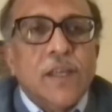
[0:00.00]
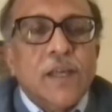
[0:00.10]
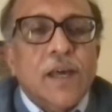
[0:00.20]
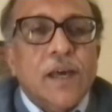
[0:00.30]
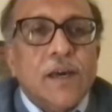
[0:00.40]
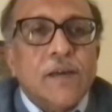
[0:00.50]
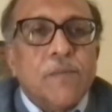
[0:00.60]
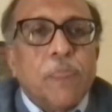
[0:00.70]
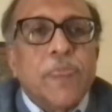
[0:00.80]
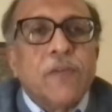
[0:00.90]

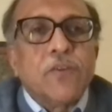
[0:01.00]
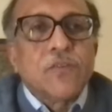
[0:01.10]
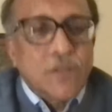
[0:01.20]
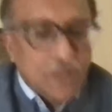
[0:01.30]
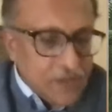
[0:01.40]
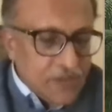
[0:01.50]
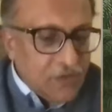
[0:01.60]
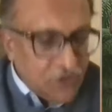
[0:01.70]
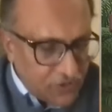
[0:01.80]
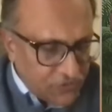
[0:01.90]
There was,
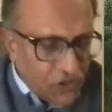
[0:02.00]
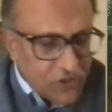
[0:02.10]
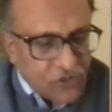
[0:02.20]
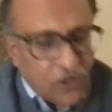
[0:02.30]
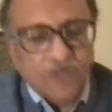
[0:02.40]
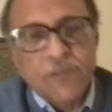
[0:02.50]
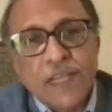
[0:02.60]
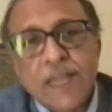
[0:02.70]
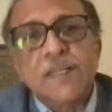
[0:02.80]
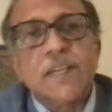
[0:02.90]
of course, not a
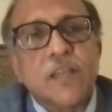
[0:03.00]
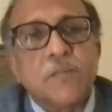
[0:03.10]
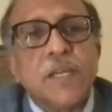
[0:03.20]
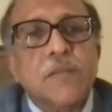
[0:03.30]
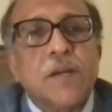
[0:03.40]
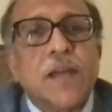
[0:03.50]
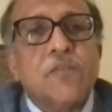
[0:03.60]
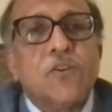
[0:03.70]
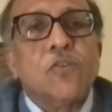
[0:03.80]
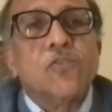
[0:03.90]
related subject, but I
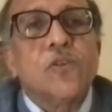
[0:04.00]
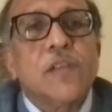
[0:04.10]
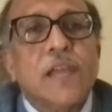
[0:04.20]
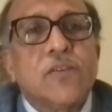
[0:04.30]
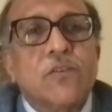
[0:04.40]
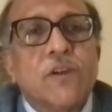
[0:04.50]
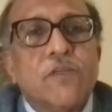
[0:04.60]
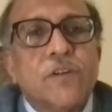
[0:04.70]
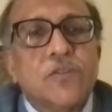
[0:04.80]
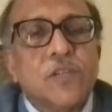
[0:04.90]
would also like to
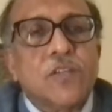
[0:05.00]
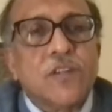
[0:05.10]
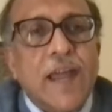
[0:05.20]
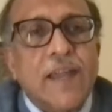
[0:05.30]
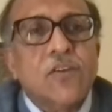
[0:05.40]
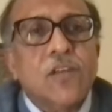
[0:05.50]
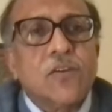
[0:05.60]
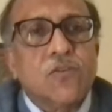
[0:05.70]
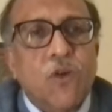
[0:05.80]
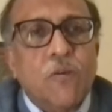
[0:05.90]
refer to the
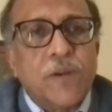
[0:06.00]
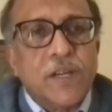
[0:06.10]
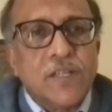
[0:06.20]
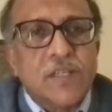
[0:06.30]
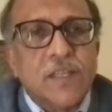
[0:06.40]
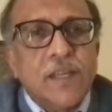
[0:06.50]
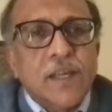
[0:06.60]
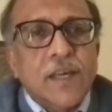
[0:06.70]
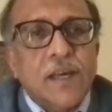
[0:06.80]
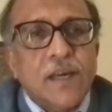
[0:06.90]
triangular cooperation
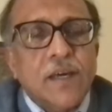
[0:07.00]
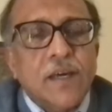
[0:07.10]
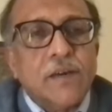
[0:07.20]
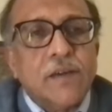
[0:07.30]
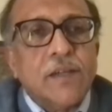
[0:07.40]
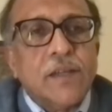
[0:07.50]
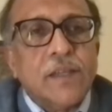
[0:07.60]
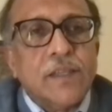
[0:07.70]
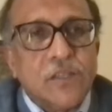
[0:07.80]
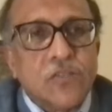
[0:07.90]

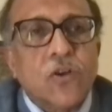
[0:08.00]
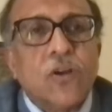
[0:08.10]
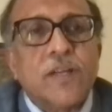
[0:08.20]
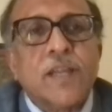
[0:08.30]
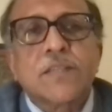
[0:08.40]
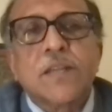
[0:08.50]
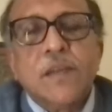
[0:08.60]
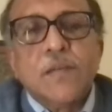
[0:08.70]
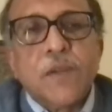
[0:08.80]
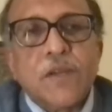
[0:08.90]
in this context,
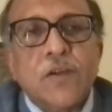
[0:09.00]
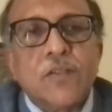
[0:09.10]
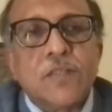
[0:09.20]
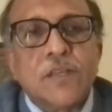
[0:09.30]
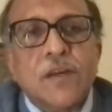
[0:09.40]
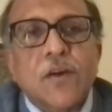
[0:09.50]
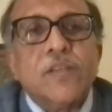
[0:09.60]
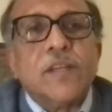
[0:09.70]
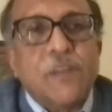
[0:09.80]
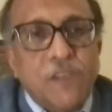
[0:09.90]
because
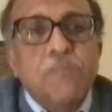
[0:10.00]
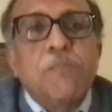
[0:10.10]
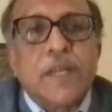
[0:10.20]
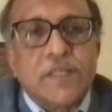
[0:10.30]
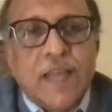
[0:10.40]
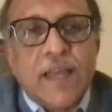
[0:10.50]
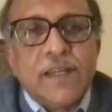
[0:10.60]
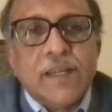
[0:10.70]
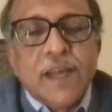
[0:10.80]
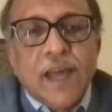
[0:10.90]
on the development
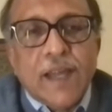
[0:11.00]
side, I